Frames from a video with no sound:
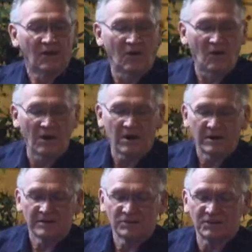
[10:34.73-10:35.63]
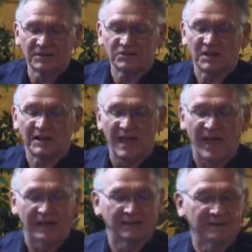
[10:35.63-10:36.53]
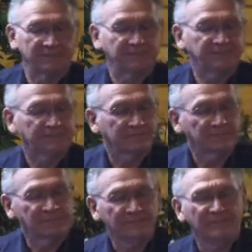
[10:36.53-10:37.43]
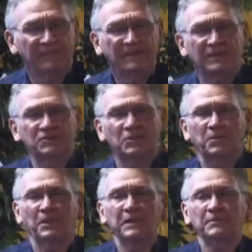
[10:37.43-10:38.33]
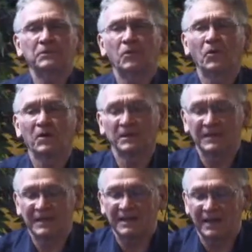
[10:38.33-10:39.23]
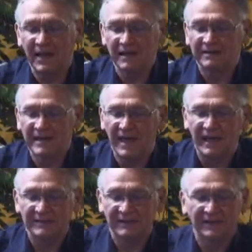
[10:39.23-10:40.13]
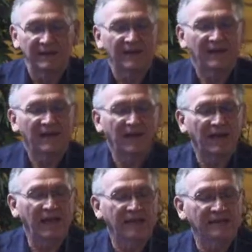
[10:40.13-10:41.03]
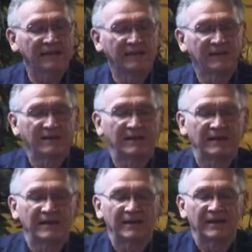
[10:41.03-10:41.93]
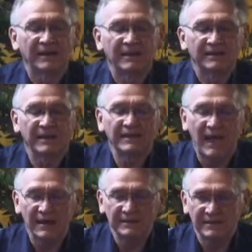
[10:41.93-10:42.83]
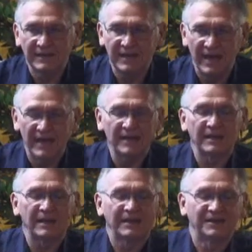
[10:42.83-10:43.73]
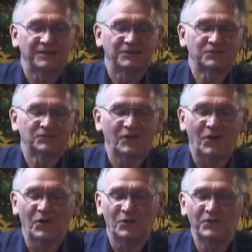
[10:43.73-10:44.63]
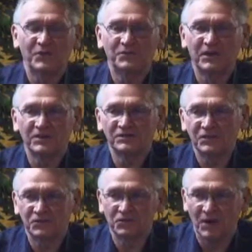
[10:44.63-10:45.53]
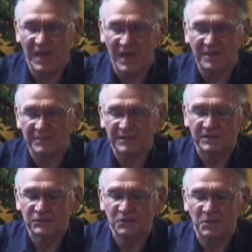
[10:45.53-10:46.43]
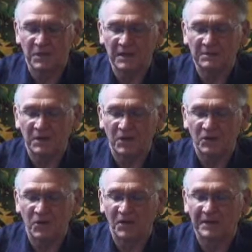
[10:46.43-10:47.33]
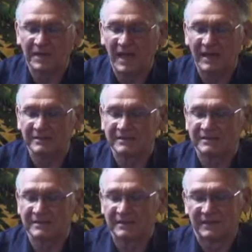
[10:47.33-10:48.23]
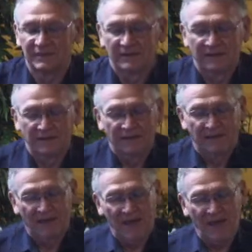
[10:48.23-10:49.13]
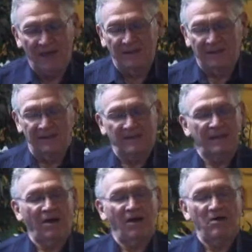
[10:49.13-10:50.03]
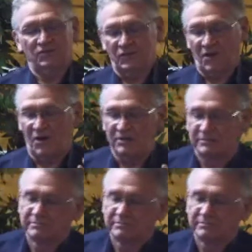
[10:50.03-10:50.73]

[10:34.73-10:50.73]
or such like. The Supreme Court declared that in the 1980 Stone versus Graham Supreme Court case. And they also